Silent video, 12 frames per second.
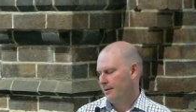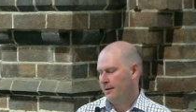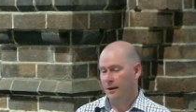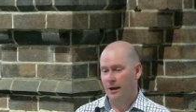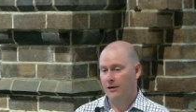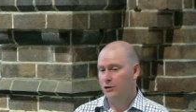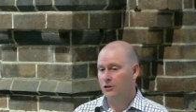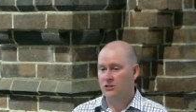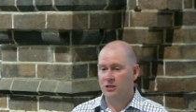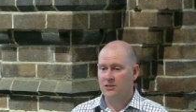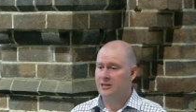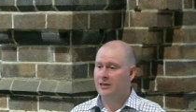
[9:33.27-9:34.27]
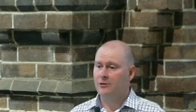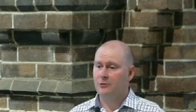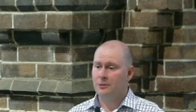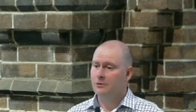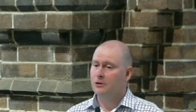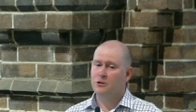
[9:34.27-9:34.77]
And it usually settled it
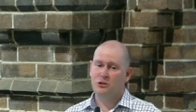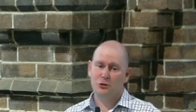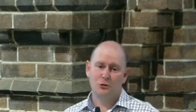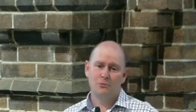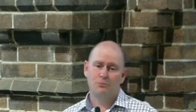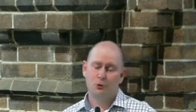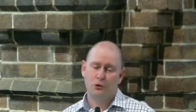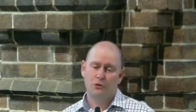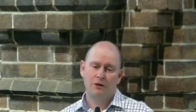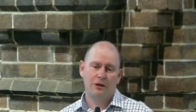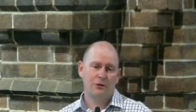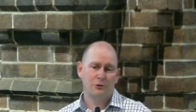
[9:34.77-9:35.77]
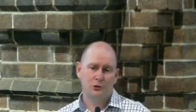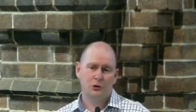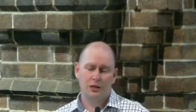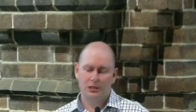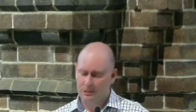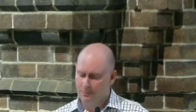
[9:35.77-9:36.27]
because you couldn't prove that you could do
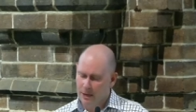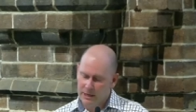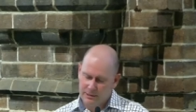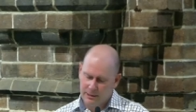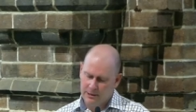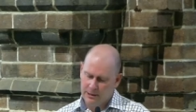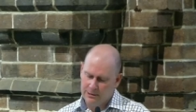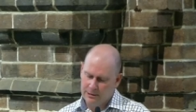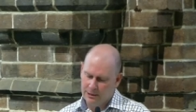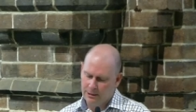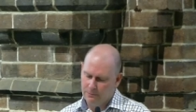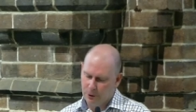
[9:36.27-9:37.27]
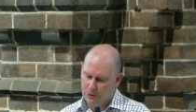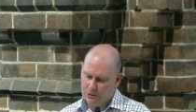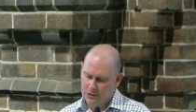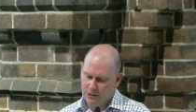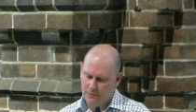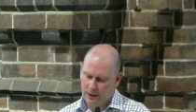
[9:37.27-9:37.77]
these amazing things that you
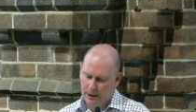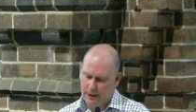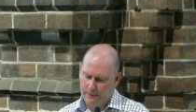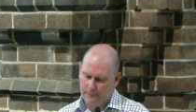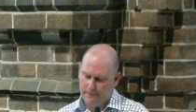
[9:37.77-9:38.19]
boasted about.